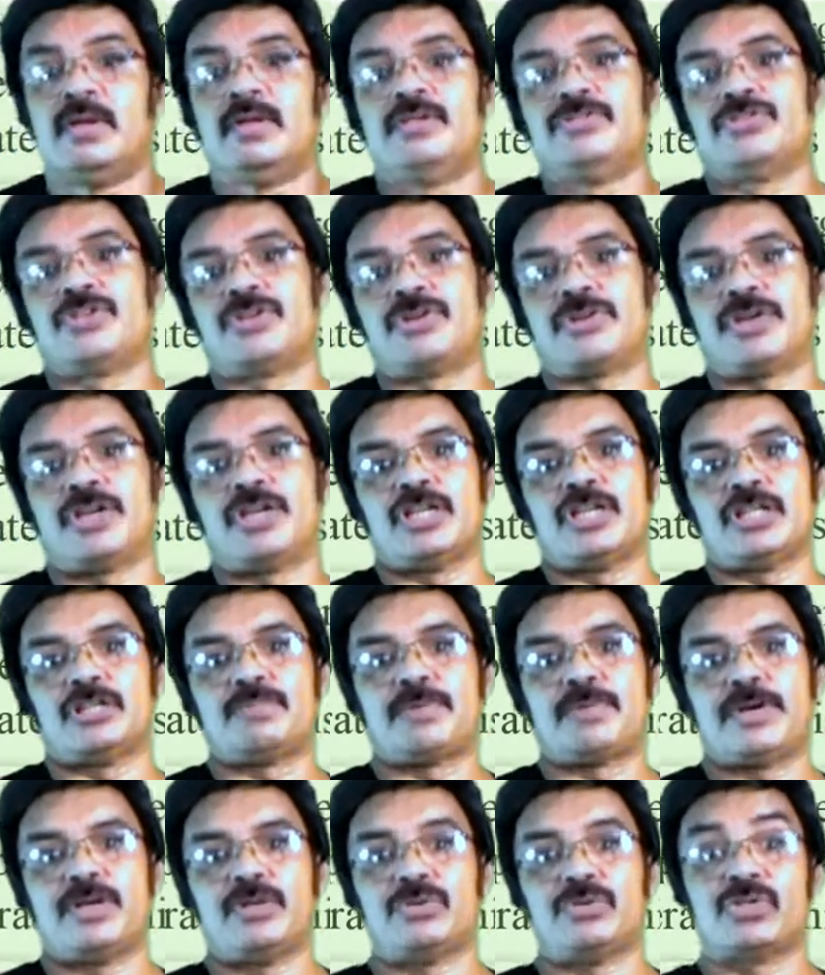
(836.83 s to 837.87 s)
Generators
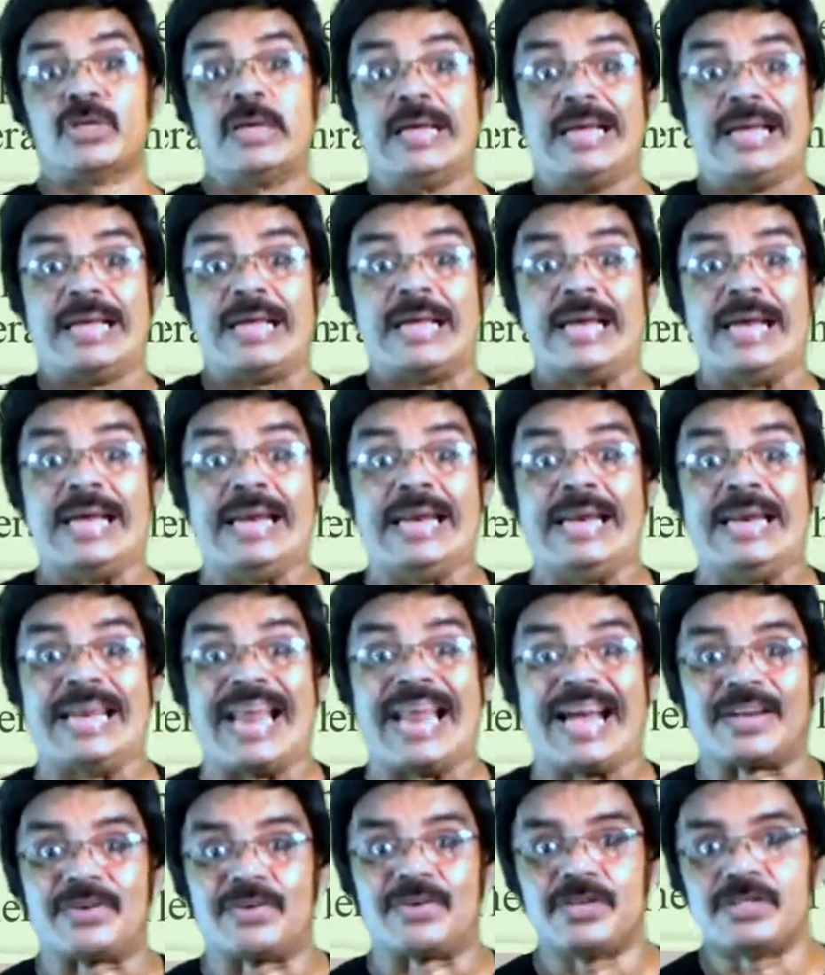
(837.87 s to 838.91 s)
produce
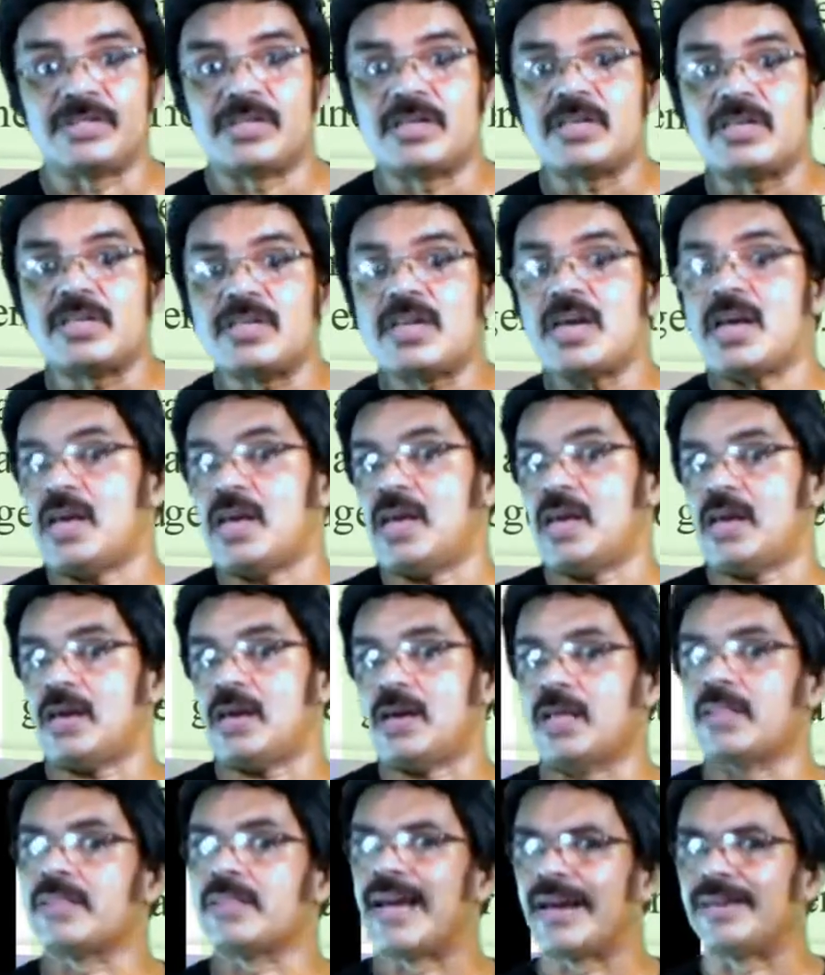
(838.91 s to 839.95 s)
electricity,
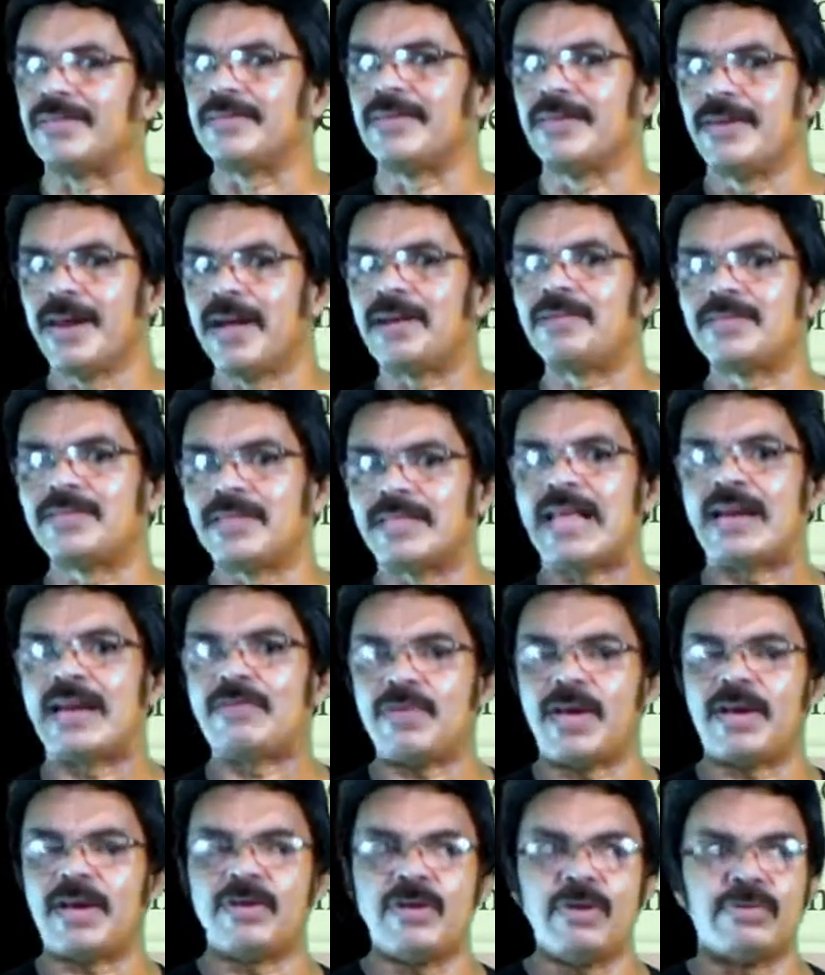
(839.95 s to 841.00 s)
and that is the electricity that
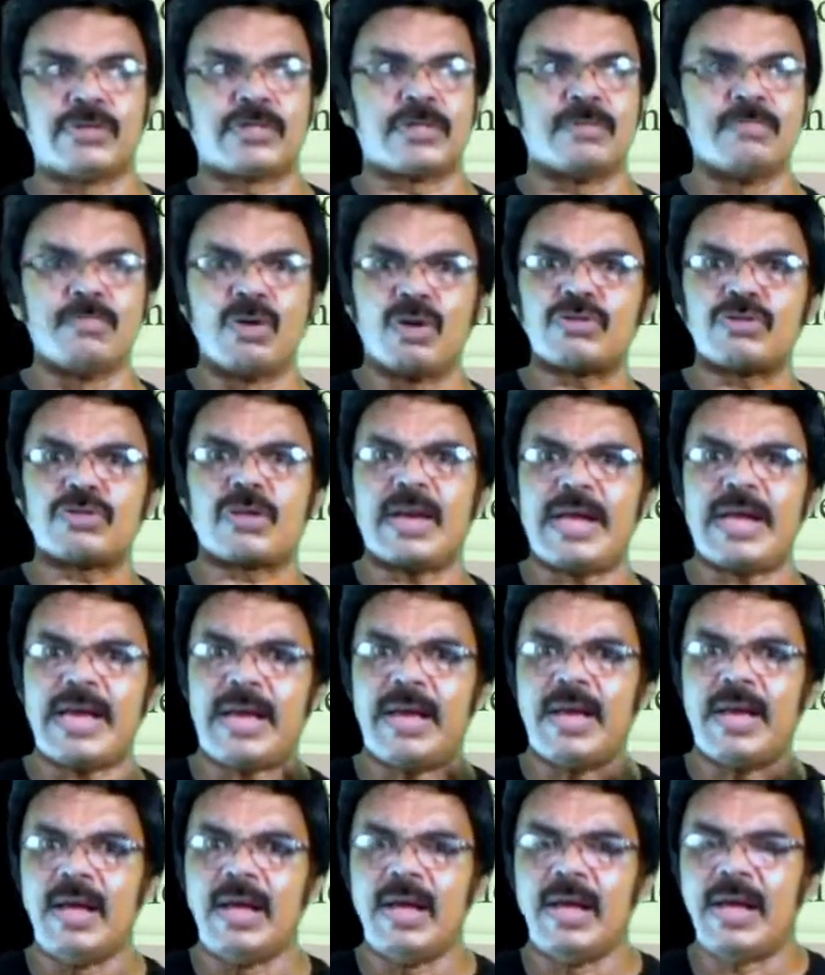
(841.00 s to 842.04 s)
we are using
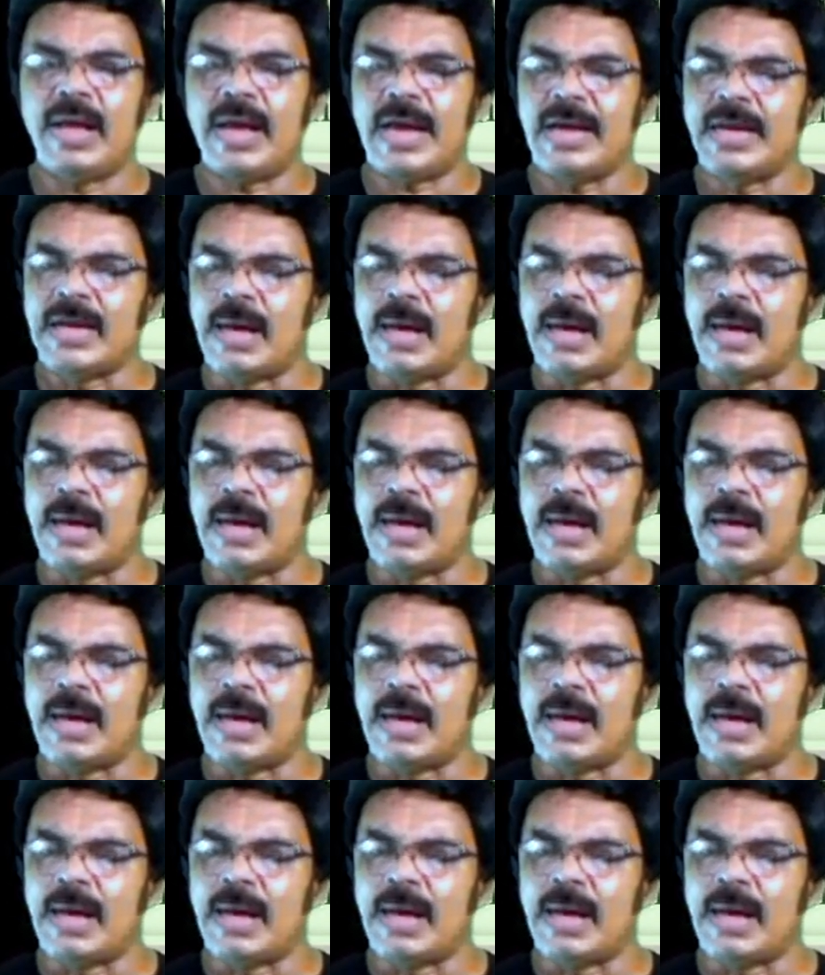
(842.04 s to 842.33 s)
mostly in